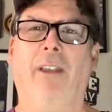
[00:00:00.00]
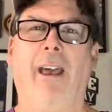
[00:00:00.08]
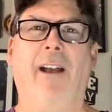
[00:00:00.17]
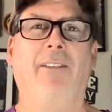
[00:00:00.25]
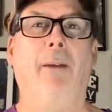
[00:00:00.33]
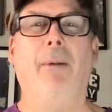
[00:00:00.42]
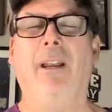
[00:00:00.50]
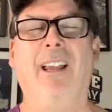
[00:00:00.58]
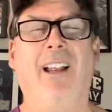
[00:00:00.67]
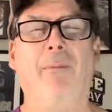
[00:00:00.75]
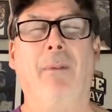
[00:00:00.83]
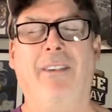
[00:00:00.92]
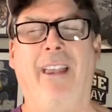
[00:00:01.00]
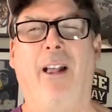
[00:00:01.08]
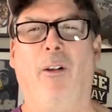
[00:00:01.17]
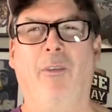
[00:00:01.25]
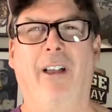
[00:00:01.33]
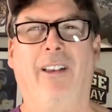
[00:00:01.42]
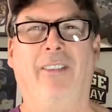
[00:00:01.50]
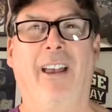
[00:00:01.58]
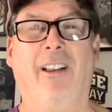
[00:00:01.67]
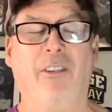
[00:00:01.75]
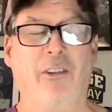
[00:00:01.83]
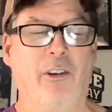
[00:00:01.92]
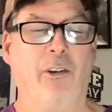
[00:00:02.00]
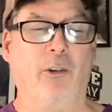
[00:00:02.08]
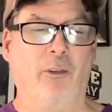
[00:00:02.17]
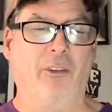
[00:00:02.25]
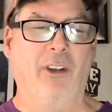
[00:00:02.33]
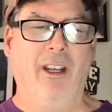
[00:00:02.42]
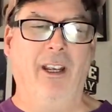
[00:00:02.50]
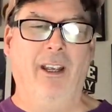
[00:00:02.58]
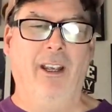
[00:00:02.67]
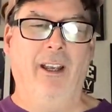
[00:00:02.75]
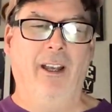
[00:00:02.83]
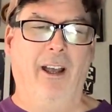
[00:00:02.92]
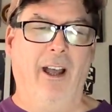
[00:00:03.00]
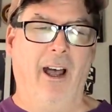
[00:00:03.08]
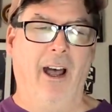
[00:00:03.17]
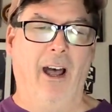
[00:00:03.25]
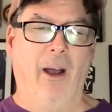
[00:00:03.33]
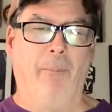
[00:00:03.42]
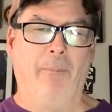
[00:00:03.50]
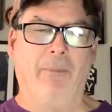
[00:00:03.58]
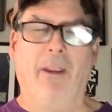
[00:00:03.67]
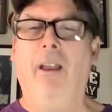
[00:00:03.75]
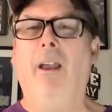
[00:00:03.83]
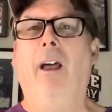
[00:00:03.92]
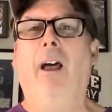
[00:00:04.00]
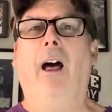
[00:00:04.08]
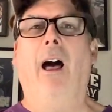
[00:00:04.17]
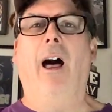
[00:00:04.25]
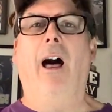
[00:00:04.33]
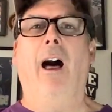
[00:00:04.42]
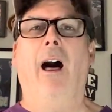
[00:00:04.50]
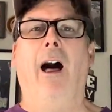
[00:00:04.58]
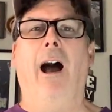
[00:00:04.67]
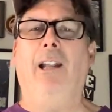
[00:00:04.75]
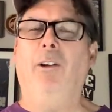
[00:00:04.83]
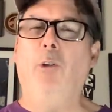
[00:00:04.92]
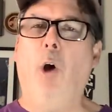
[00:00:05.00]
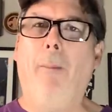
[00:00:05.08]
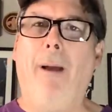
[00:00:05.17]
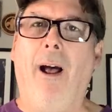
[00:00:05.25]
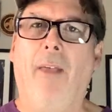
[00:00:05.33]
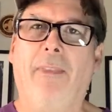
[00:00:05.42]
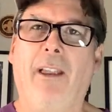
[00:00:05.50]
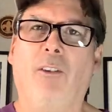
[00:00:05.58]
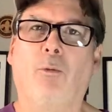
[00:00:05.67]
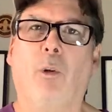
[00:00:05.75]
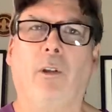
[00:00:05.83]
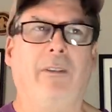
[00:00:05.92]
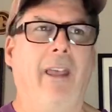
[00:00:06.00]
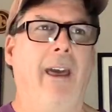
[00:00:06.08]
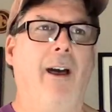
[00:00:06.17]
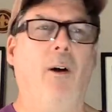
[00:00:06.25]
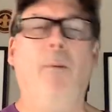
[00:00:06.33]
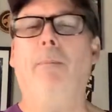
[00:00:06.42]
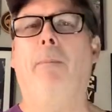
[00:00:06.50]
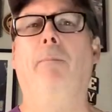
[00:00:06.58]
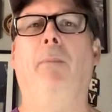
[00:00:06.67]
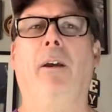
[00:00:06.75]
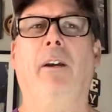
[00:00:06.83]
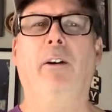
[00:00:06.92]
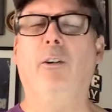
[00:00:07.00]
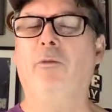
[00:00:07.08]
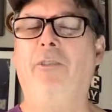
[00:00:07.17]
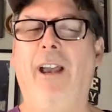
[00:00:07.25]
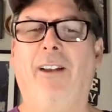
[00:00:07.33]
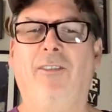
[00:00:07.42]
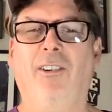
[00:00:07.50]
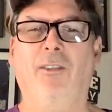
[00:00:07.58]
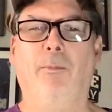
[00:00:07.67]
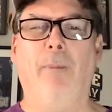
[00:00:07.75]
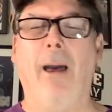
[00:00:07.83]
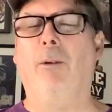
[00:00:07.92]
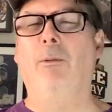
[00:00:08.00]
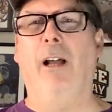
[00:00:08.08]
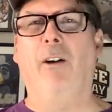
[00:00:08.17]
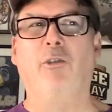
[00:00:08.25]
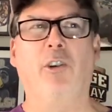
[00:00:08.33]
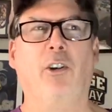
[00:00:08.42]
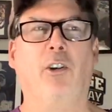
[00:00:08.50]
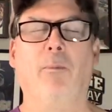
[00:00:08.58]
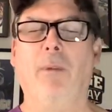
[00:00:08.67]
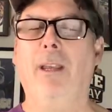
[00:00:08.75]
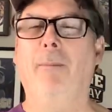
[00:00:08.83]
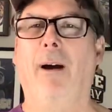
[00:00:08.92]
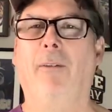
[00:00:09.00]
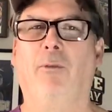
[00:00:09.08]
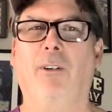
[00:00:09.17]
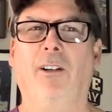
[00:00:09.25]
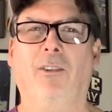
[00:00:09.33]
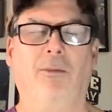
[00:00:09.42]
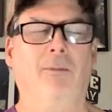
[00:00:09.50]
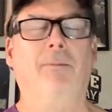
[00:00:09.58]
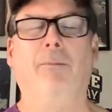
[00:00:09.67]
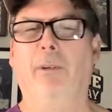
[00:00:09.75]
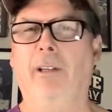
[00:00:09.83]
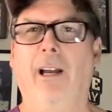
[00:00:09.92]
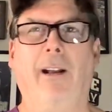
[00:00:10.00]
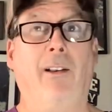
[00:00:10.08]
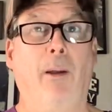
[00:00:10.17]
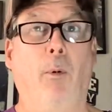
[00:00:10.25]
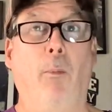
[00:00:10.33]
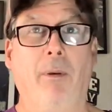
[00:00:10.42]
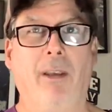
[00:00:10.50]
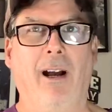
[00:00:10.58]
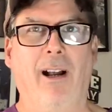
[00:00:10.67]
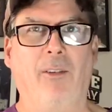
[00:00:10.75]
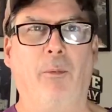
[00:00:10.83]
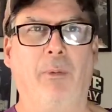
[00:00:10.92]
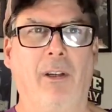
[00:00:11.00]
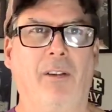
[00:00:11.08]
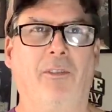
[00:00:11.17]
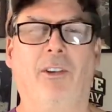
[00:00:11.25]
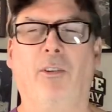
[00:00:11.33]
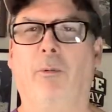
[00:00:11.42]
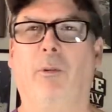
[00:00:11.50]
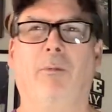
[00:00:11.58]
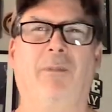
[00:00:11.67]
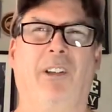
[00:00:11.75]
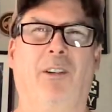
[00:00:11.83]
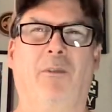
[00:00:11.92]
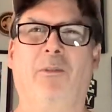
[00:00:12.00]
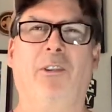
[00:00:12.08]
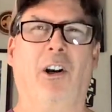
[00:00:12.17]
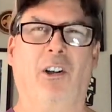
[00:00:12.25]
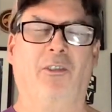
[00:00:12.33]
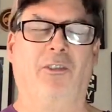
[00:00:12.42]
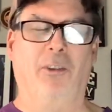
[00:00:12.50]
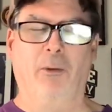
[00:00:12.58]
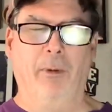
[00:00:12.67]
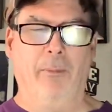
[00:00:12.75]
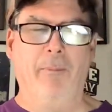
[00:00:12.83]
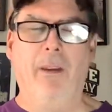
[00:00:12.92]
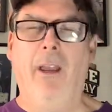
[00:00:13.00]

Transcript: ass. I bet he hadn't been tackled like that in years. I don't know about how things work now, but here in Texas, back when I was younger, me and my friends, we got a couple PIs apiece because we were, young and stupid.